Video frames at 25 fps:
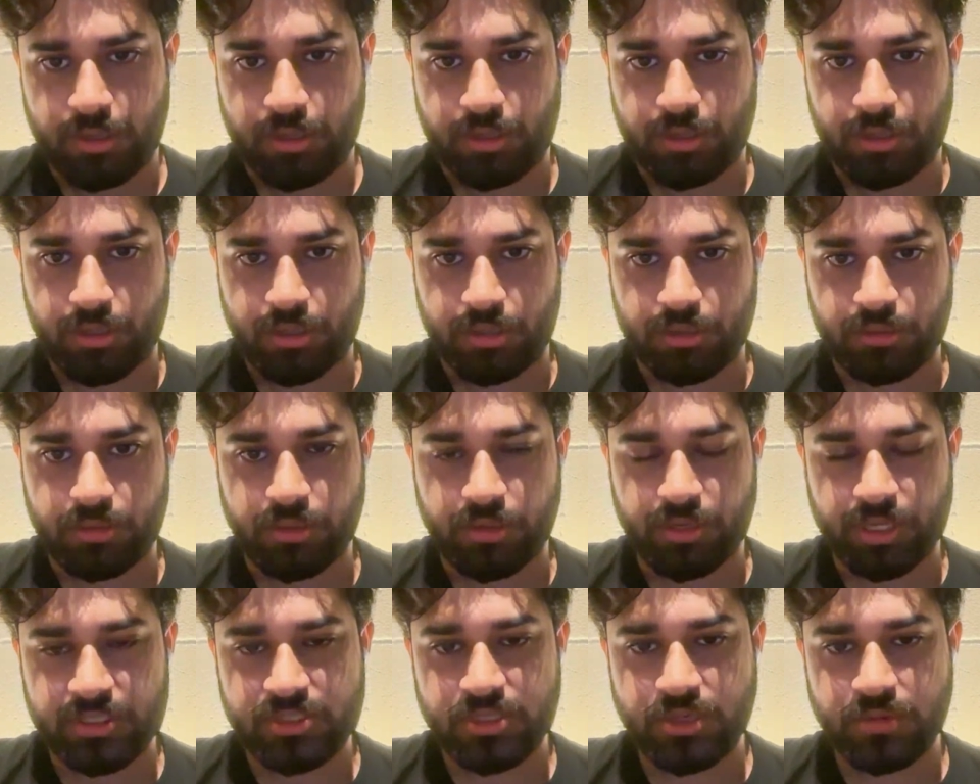
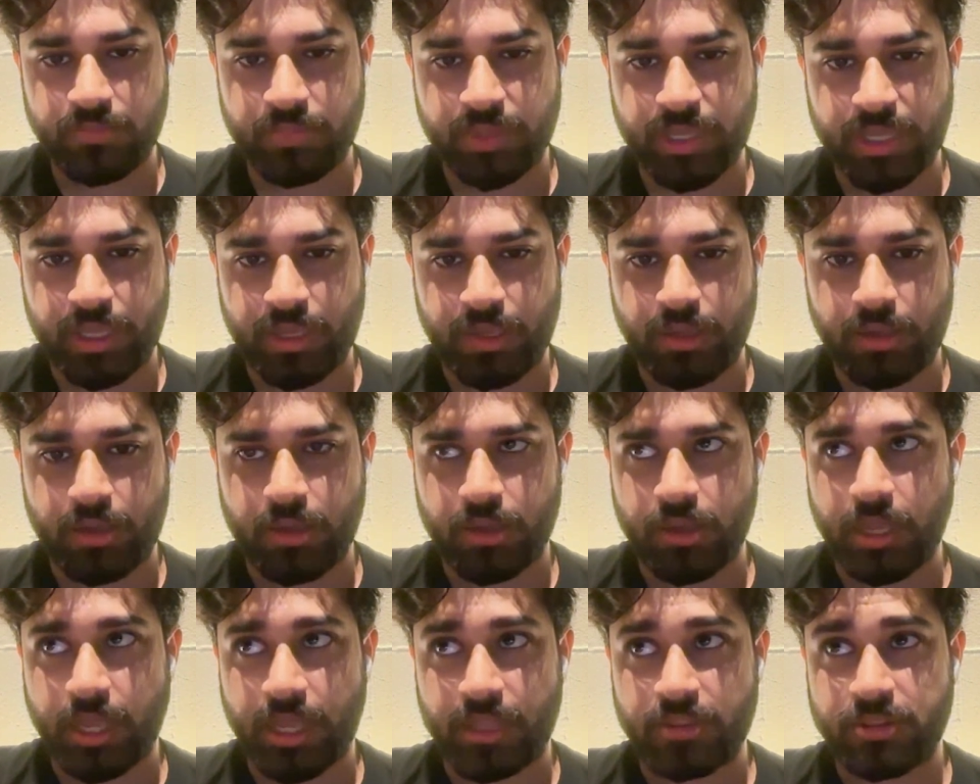The reason
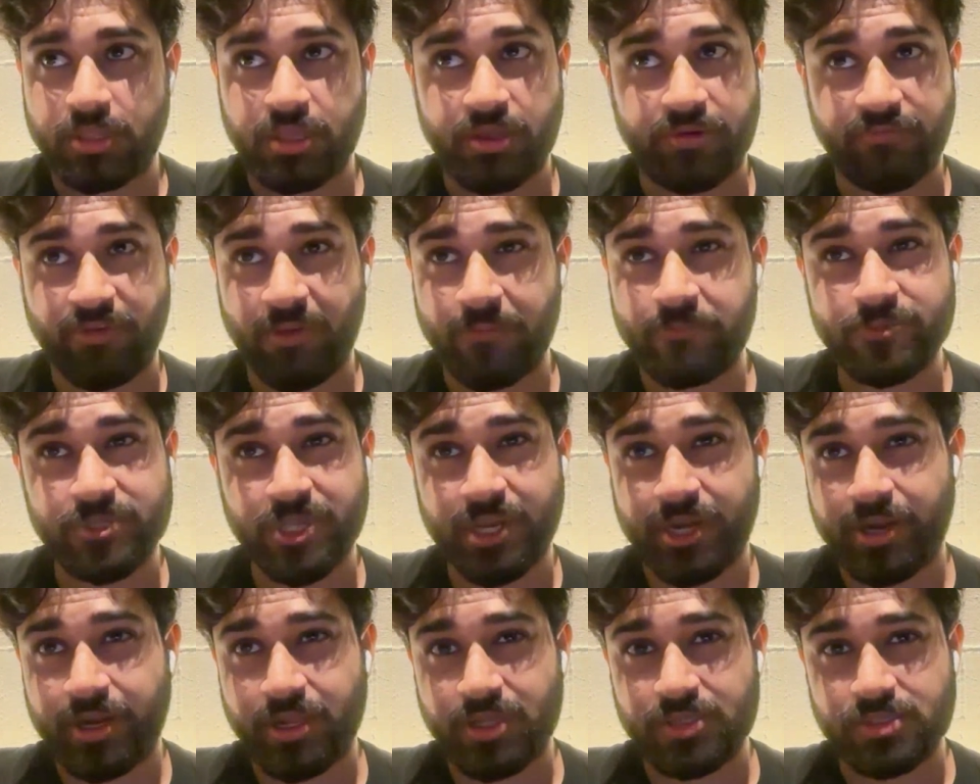being, and their
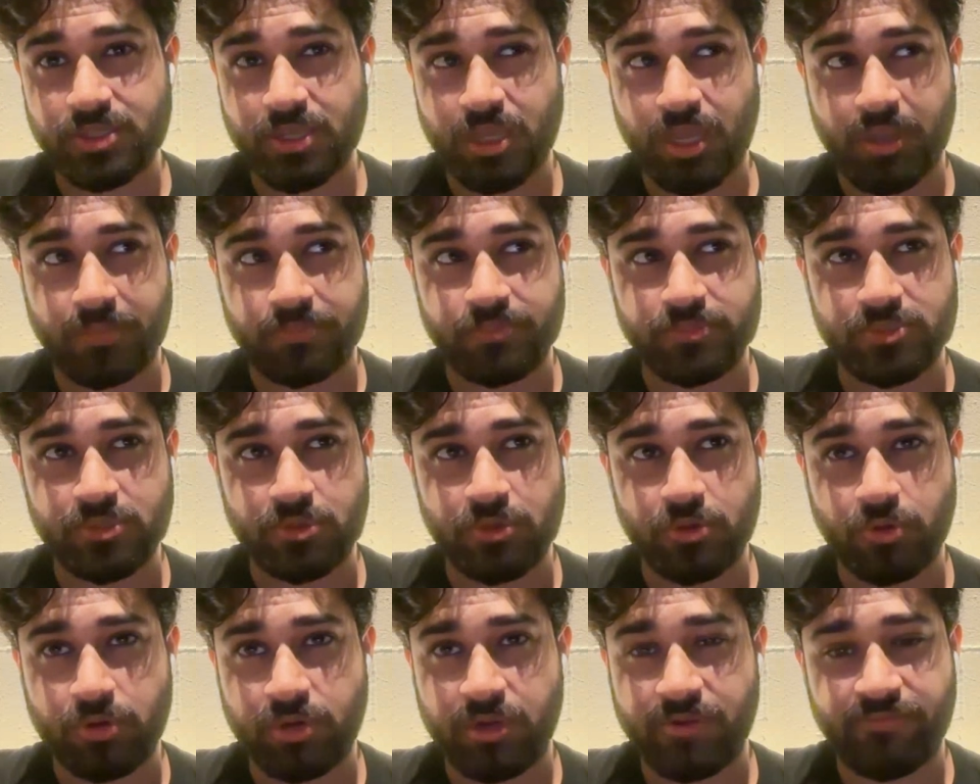website is
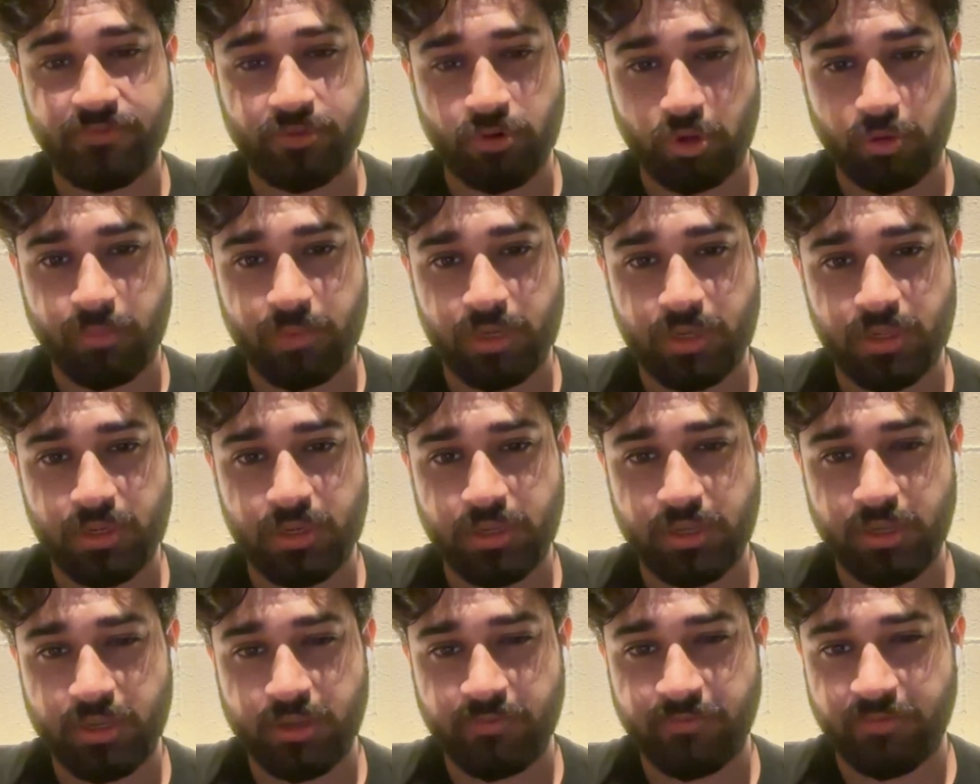absolutely
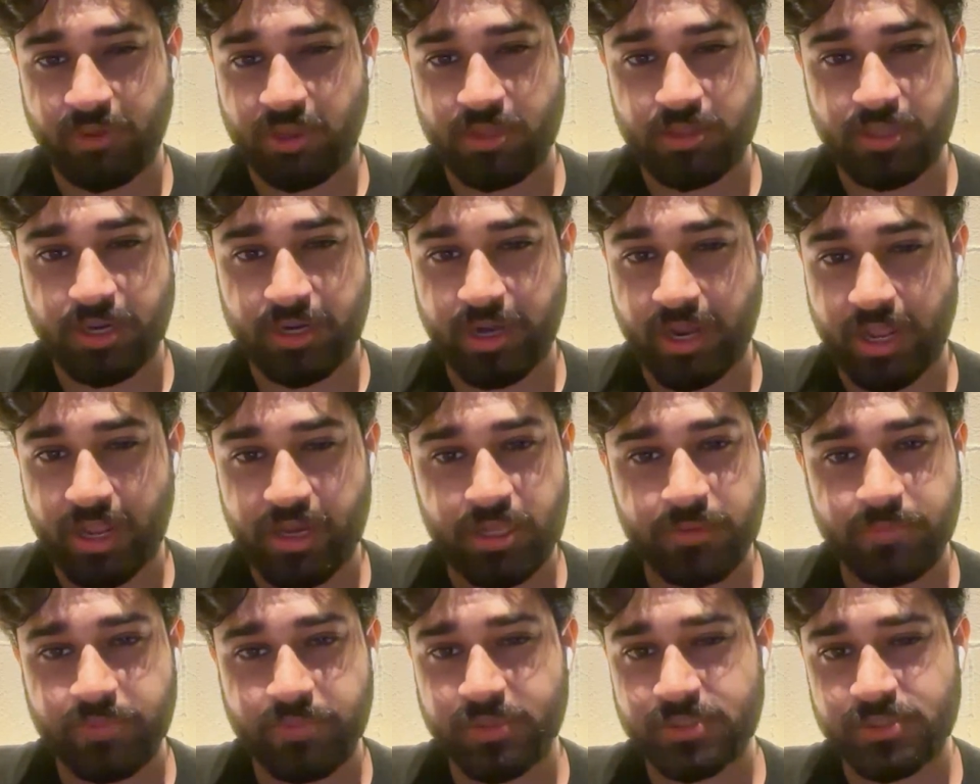phenomenal in a way
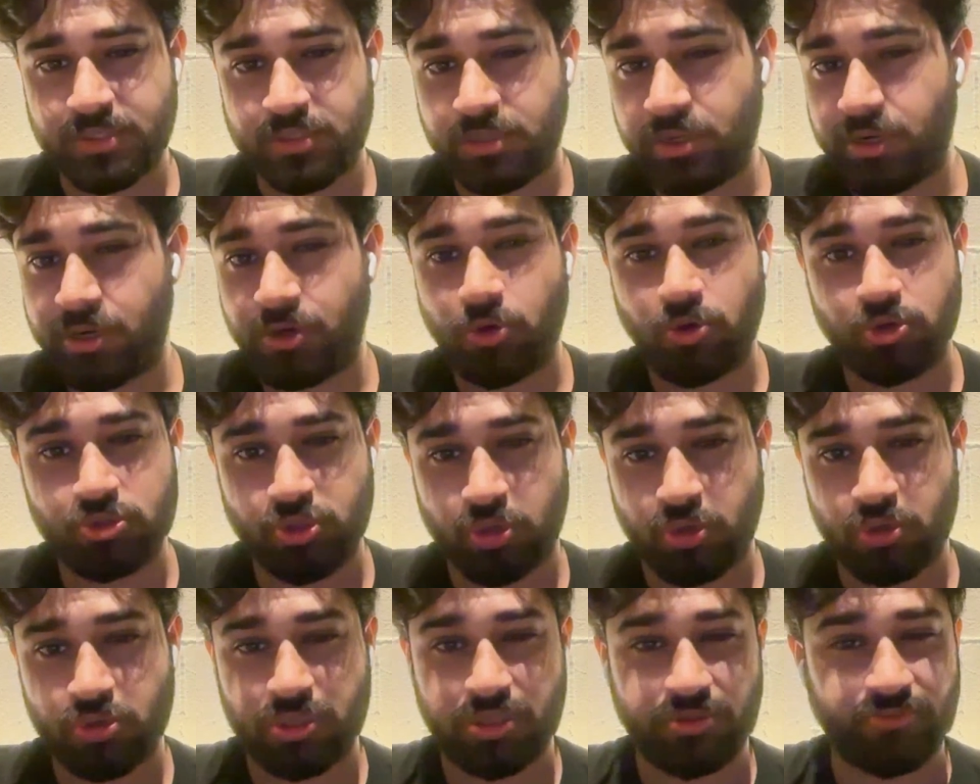that any person
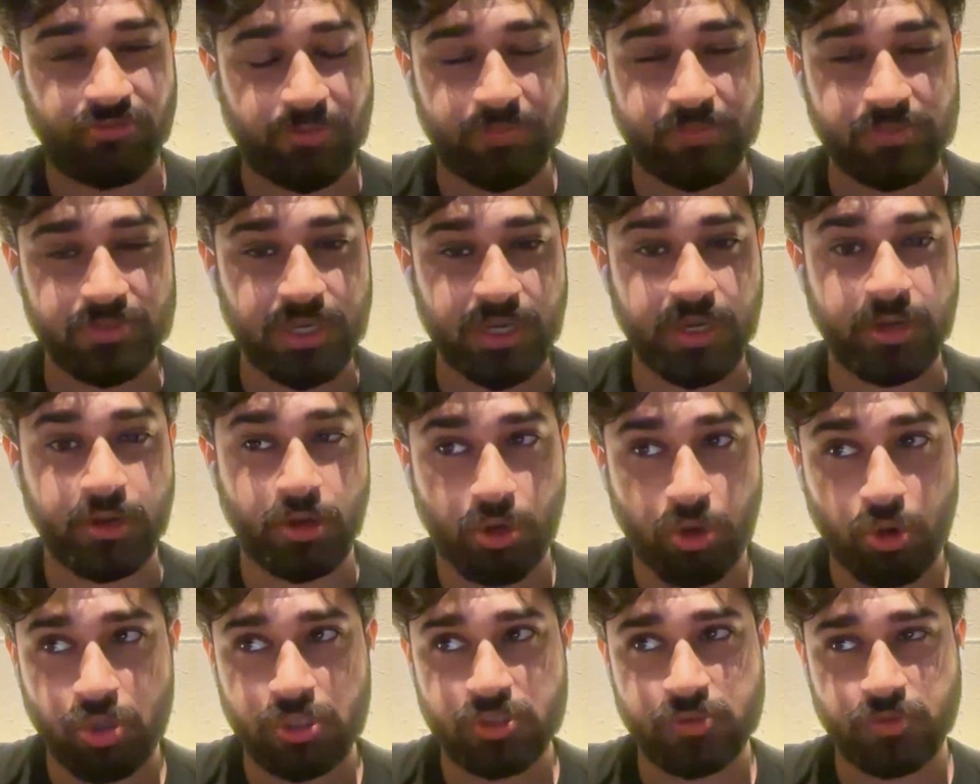that goes onto the
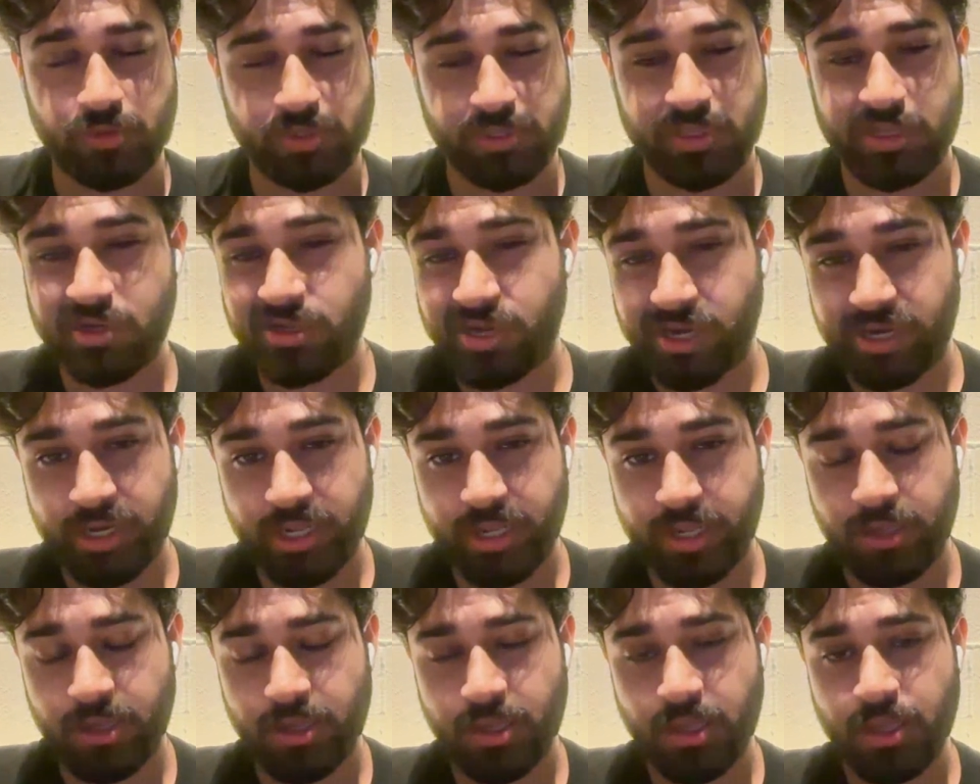website knows what
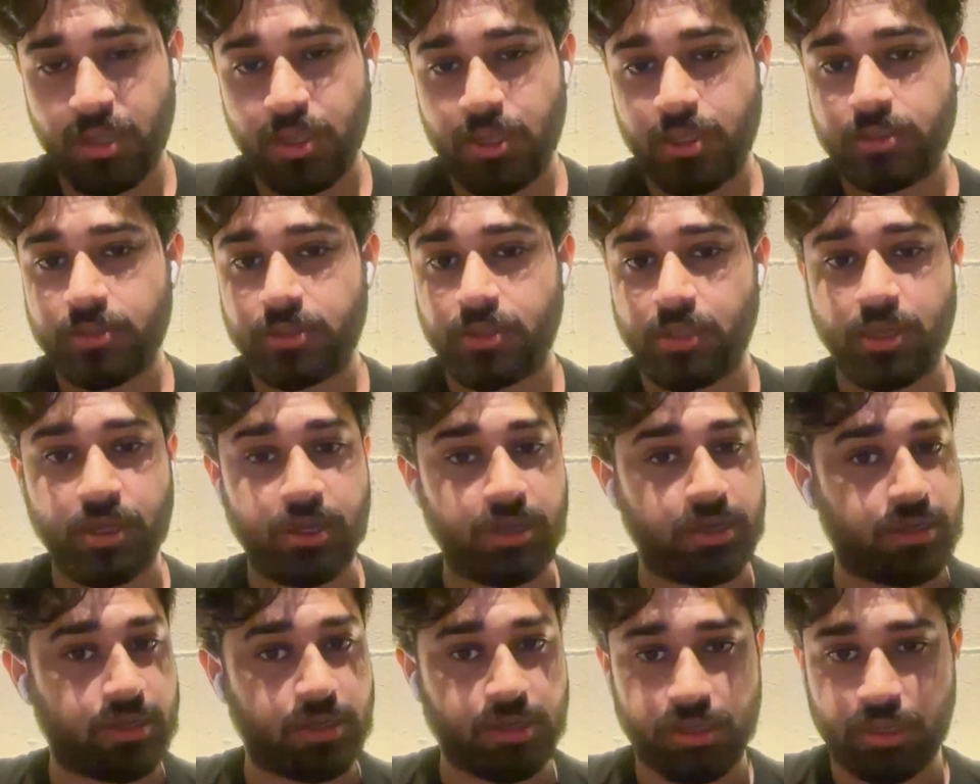they're getting.
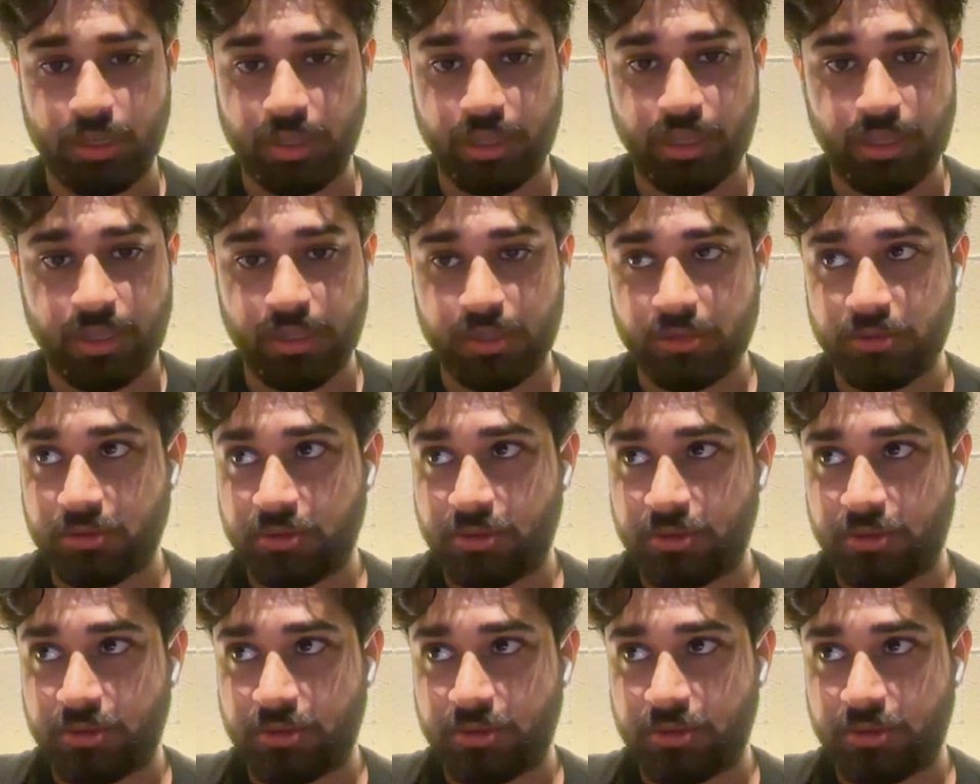Uh,